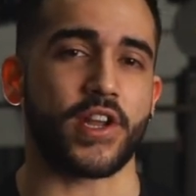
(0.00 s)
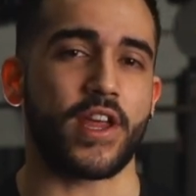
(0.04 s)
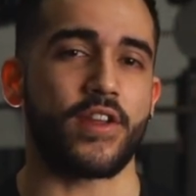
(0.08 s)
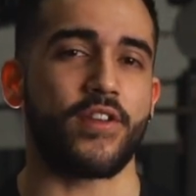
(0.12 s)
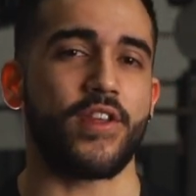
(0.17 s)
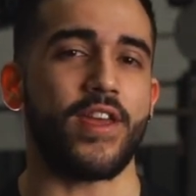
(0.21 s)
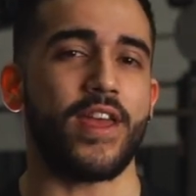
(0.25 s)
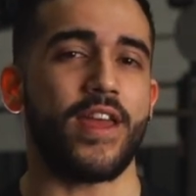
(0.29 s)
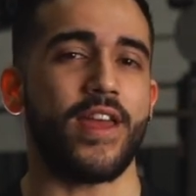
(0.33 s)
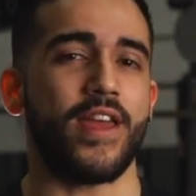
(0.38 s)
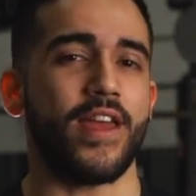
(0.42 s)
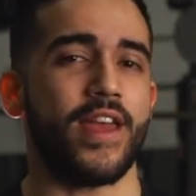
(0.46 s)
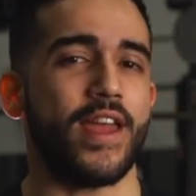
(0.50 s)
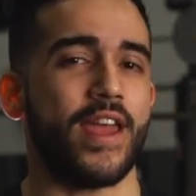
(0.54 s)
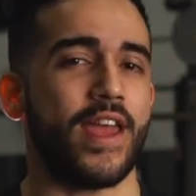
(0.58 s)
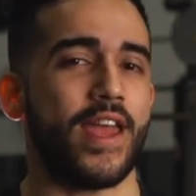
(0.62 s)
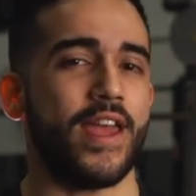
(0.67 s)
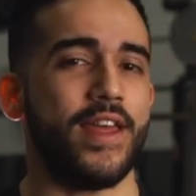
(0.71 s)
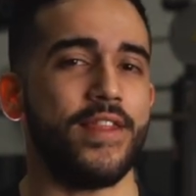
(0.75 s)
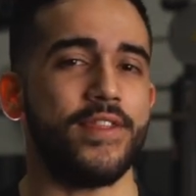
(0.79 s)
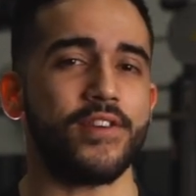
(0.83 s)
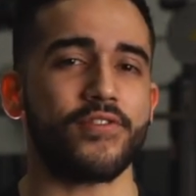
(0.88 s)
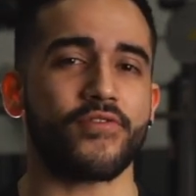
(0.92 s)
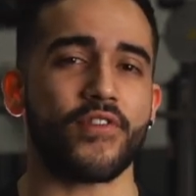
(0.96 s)
And
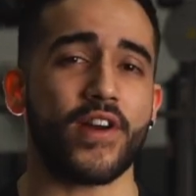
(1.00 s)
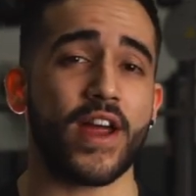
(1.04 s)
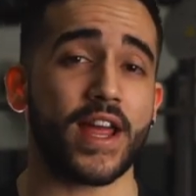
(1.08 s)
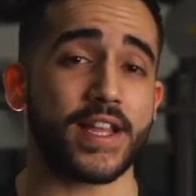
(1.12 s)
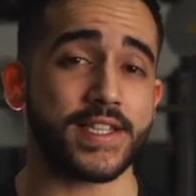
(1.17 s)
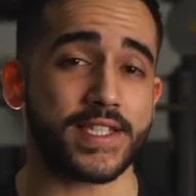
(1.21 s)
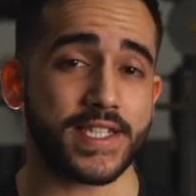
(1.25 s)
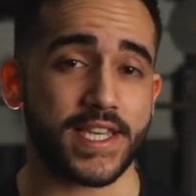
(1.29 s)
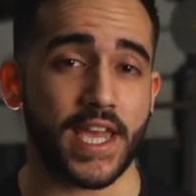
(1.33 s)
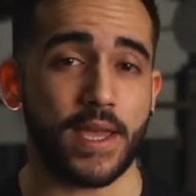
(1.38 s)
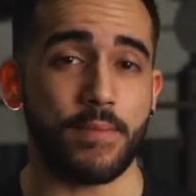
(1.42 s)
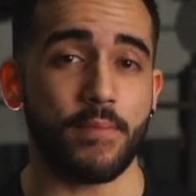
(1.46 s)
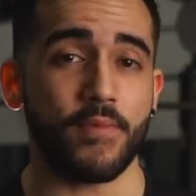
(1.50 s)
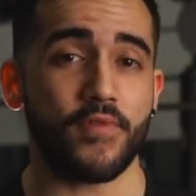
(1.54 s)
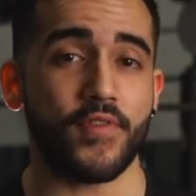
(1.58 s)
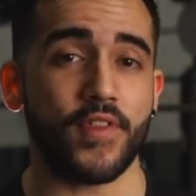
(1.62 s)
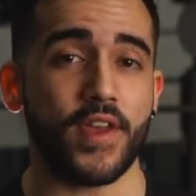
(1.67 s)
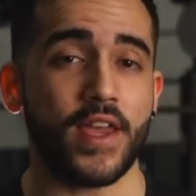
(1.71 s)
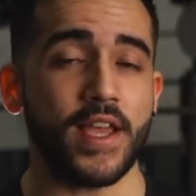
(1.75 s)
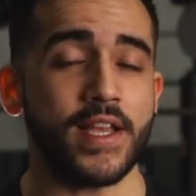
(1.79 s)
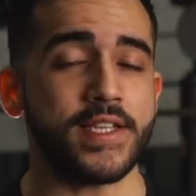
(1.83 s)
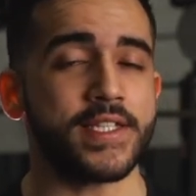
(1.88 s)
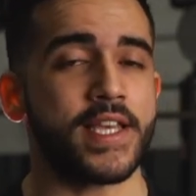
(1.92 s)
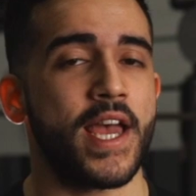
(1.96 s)
in the grand scheme of
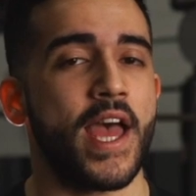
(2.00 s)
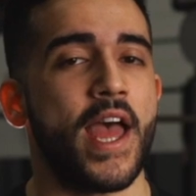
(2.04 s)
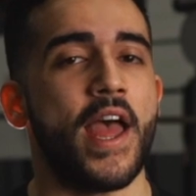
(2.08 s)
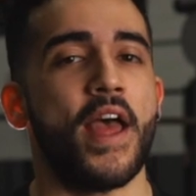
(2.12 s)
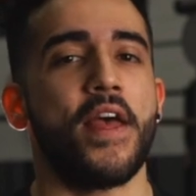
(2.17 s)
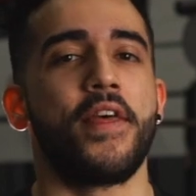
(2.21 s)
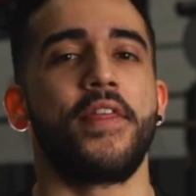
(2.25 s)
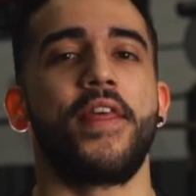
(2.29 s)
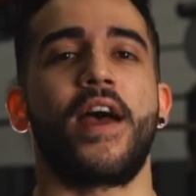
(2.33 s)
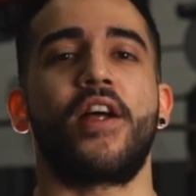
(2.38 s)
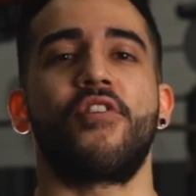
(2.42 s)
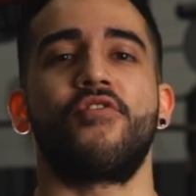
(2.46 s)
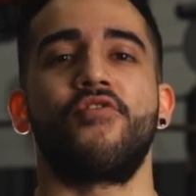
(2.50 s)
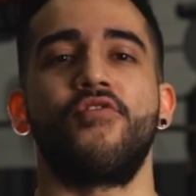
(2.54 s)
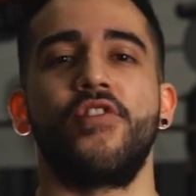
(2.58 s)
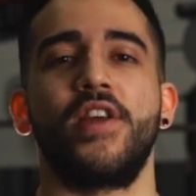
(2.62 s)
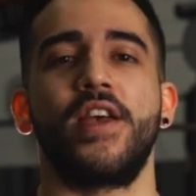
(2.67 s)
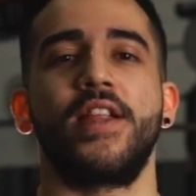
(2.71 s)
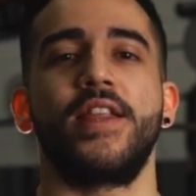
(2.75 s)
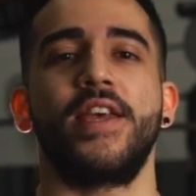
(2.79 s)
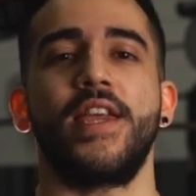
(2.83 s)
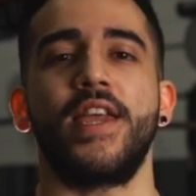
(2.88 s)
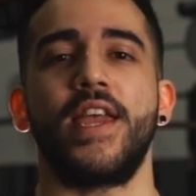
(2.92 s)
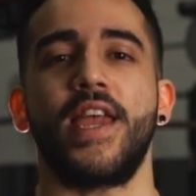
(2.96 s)
things, that
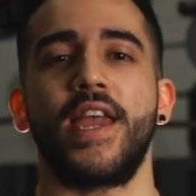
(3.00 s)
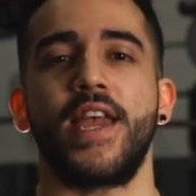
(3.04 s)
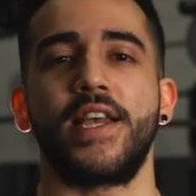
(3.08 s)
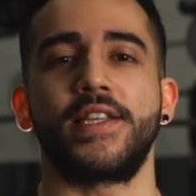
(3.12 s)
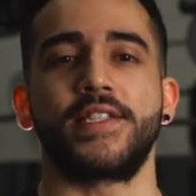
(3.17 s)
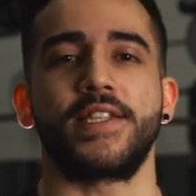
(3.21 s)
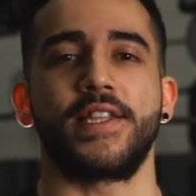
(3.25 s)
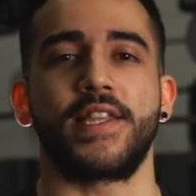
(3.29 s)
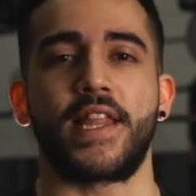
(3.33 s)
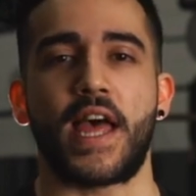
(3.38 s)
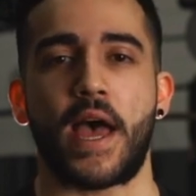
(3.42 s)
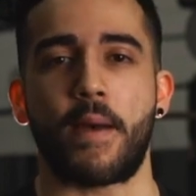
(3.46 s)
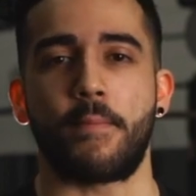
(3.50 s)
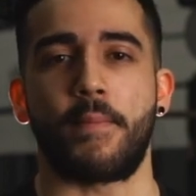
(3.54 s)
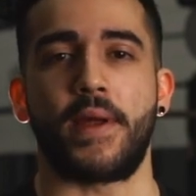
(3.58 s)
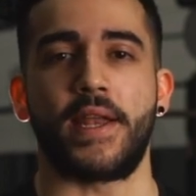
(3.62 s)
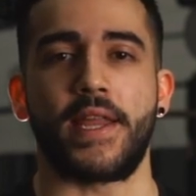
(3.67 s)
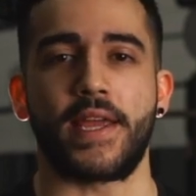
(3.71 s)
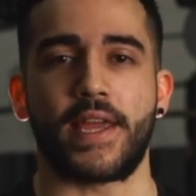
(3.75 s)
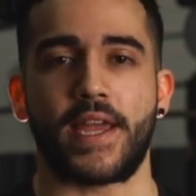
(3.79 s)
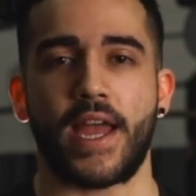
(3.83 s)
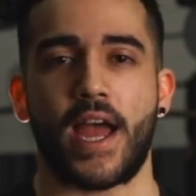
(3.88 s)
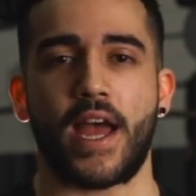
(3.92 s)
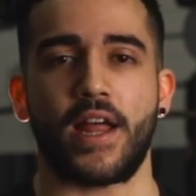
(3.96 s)
really isn't that
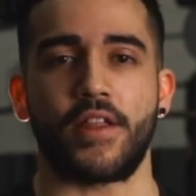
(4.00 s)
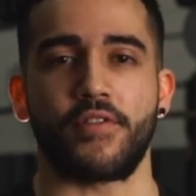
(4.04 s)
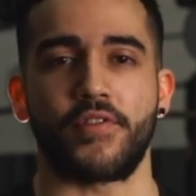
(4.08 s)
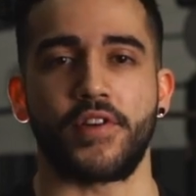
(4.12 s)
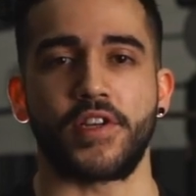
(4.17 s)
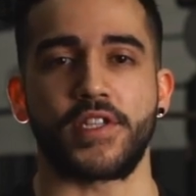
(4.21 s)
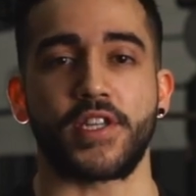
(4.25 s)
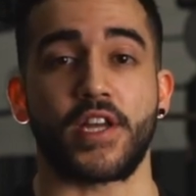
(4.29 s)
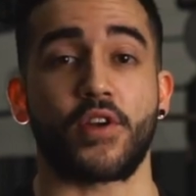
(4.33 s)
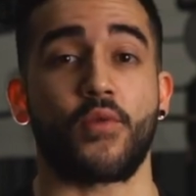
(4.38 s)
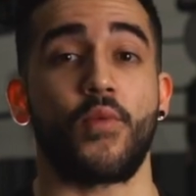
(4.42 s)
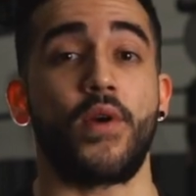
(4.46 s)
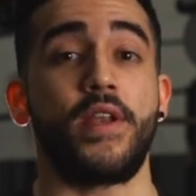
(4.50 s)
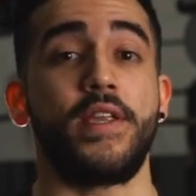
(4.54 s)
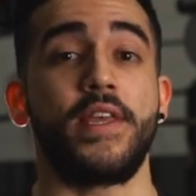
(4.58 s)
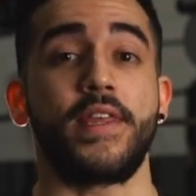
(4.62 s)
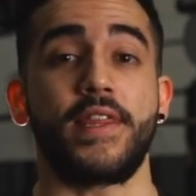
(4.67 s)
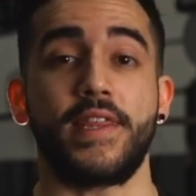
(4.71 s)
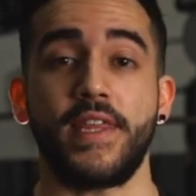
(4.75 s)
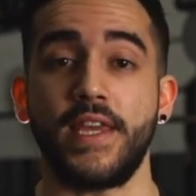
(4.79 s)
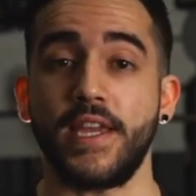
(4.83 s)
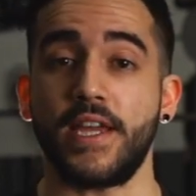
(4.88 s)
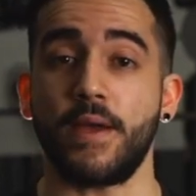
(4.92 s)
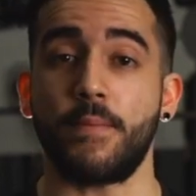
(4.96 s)
many calories. Like when you
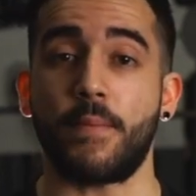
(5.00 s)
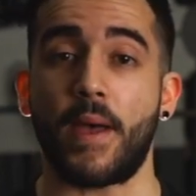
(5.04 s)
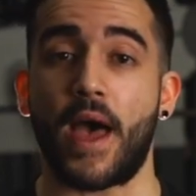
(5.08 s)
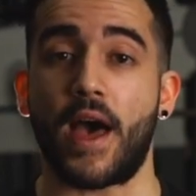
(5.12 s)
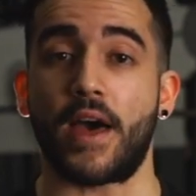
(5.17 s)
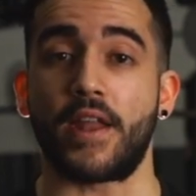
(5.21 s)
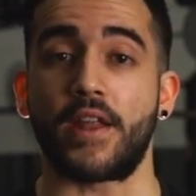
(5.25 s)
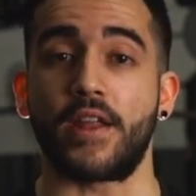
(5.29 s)
think about